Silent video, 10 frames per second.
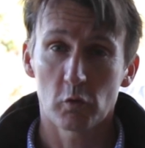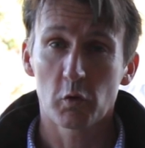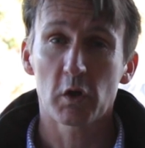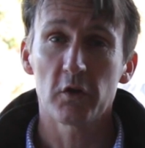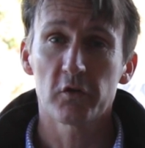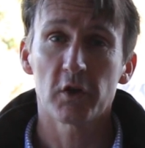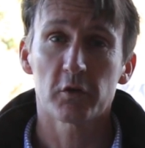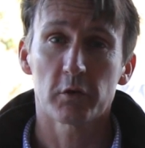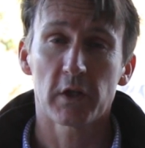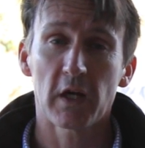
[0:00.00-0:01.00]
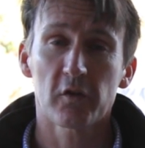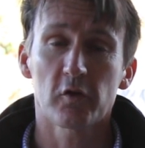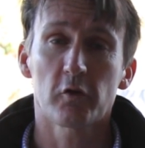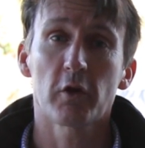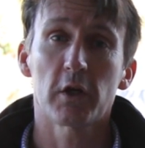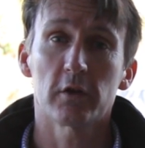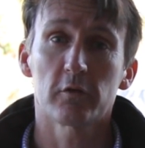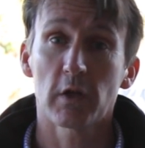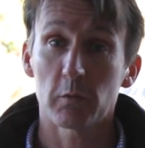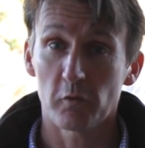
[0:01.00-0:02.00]
will quickly turn to a gas and create a
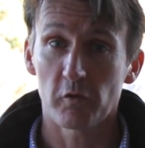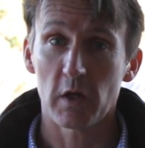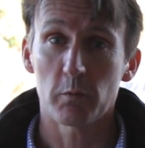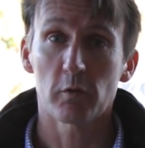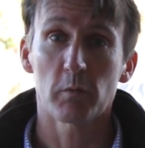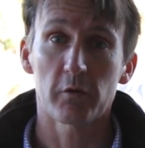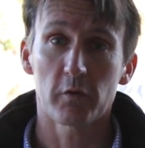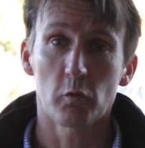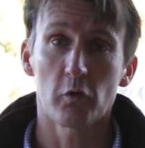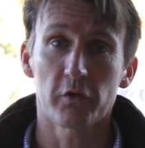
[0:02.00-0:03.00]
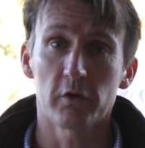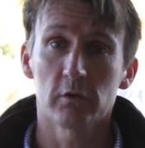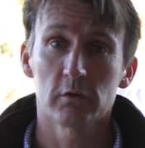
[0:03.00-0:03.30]
flammable vapour above the water.